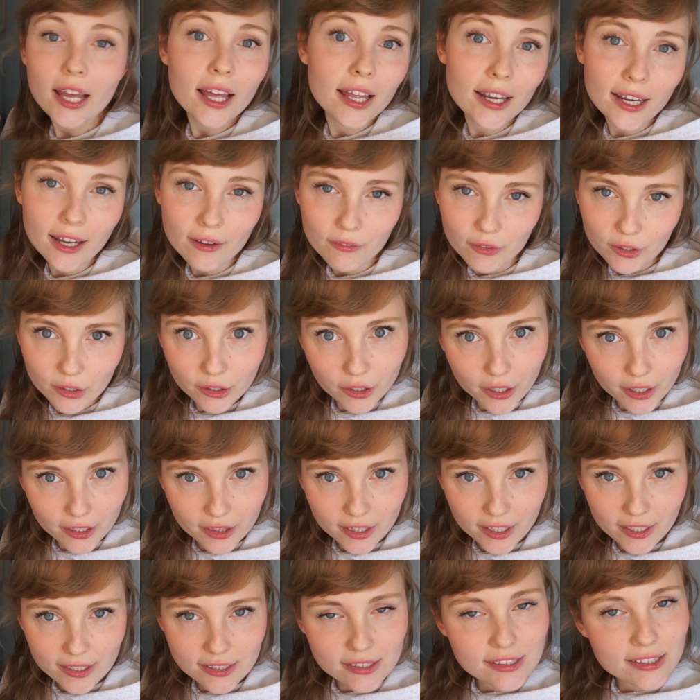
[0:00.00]
and have a look at
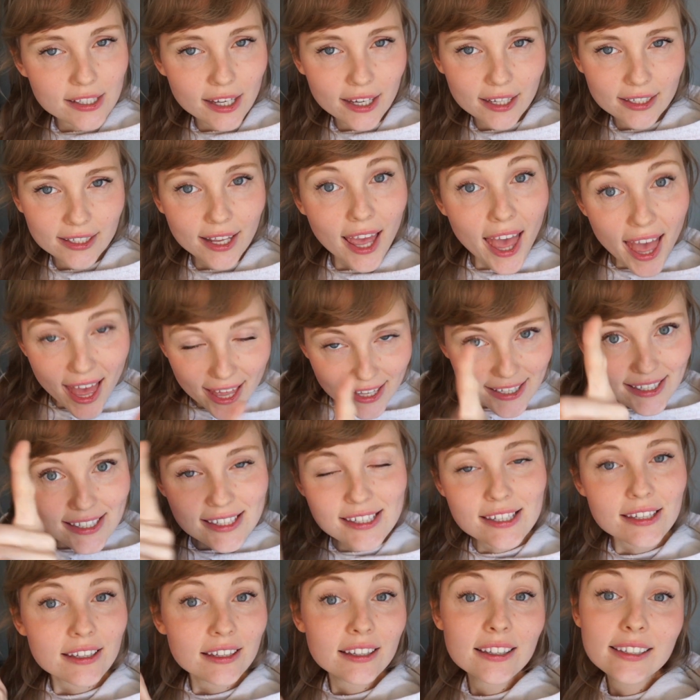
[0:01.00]
the inside and
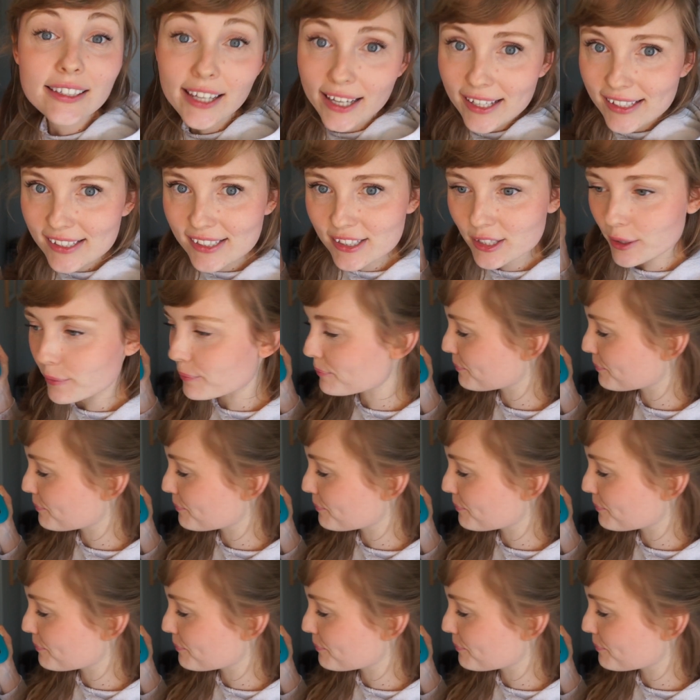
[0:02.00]
taste them.